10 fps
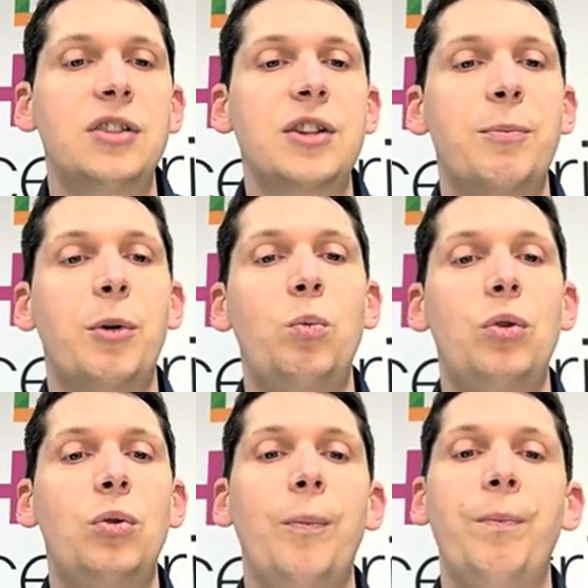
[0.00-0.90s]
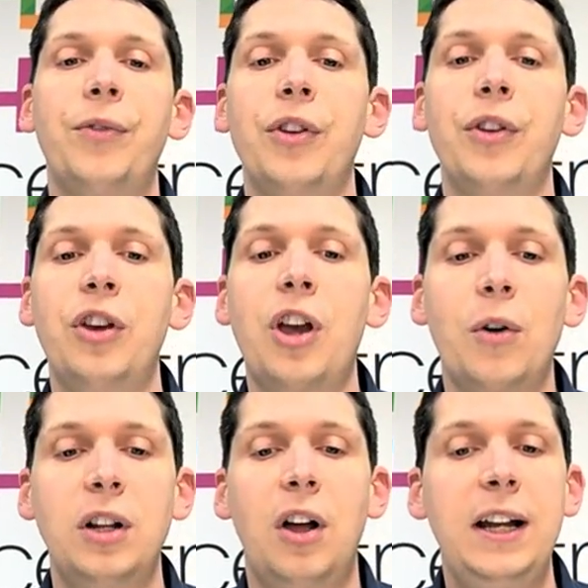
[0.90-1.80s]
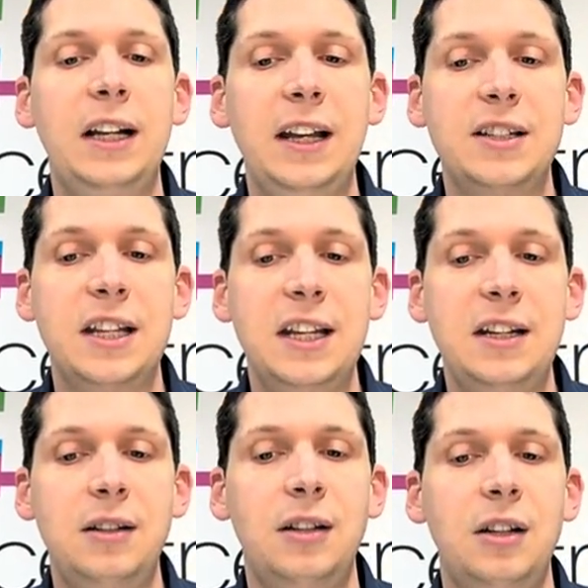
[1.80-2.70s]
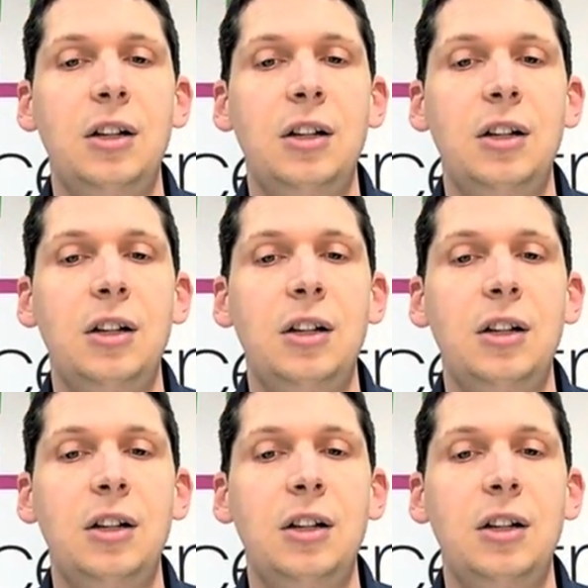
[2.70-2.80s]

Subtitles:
someone will go online, LinkedIn,